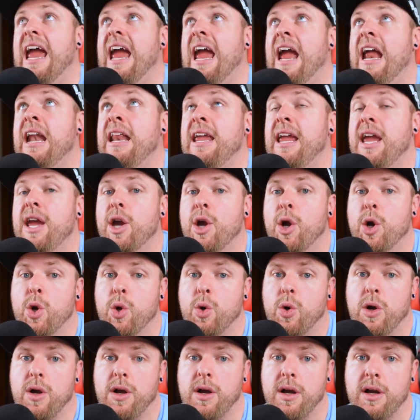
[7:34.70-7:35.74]

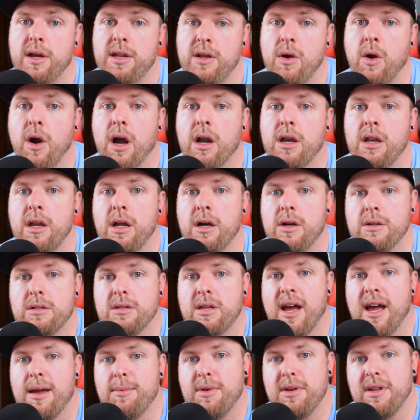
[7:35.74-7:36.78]
Anywho, you already know what
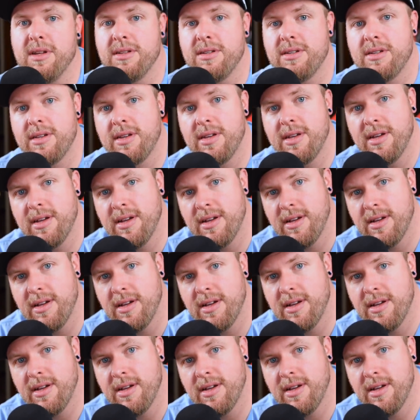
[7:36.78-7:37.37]
time it is.